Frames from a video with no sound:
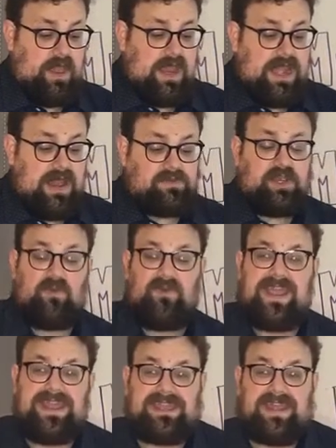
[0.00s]
Now,
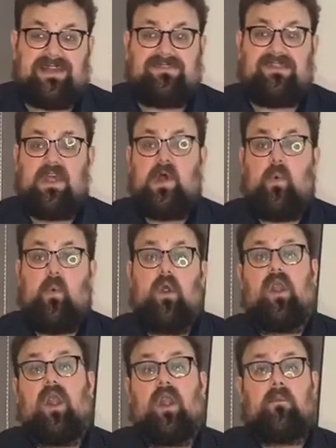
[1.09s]
pteranodons
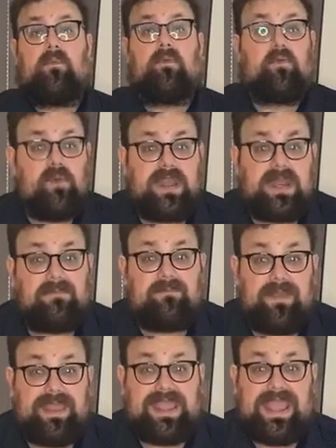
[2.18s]
were pretty
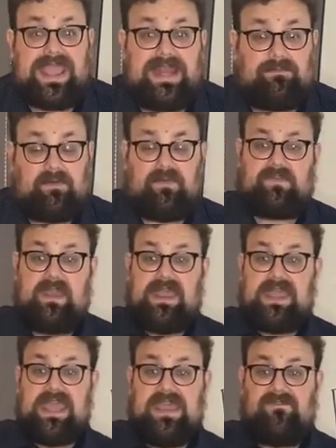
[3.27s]
big animals,
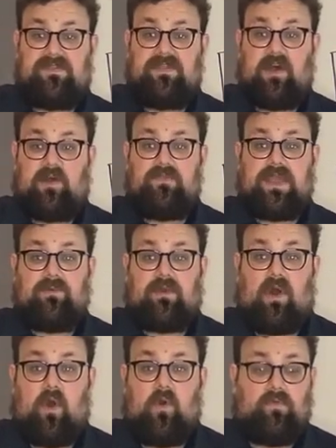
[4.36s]
even though they were
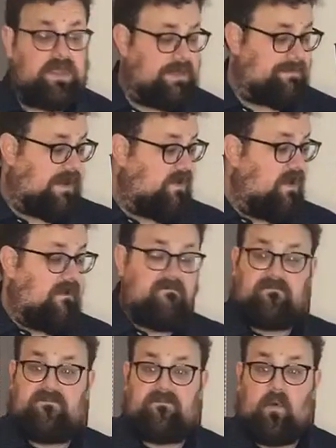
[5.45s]
only about
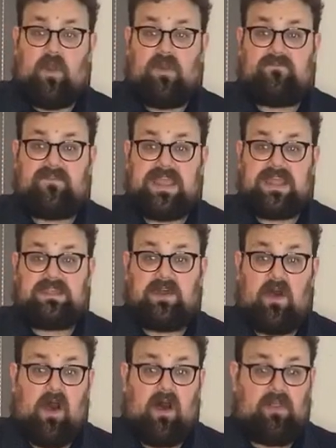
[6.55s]
four feet
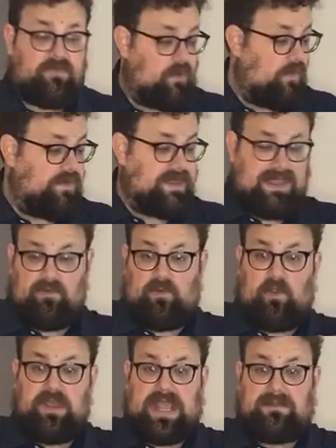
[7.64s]
tall, so only they would
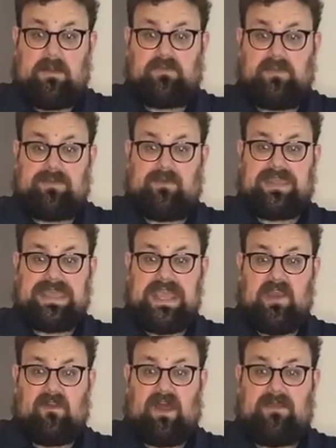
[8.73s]
only come up to about
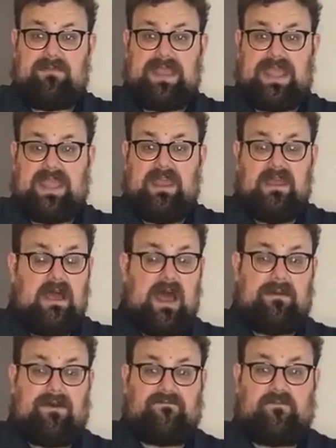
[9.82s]
here on me,
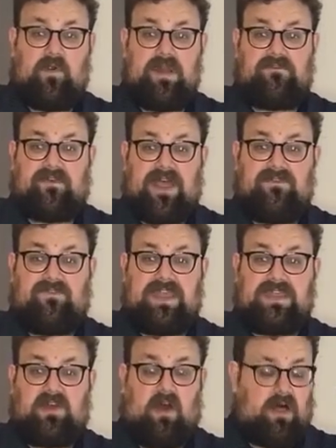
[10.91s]
about four to five feet
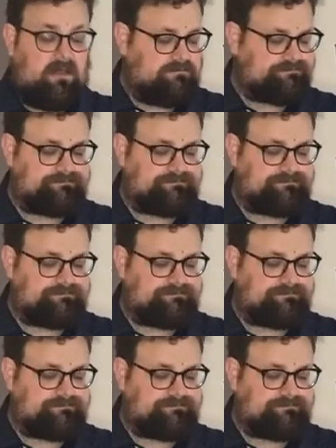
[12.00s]
tall.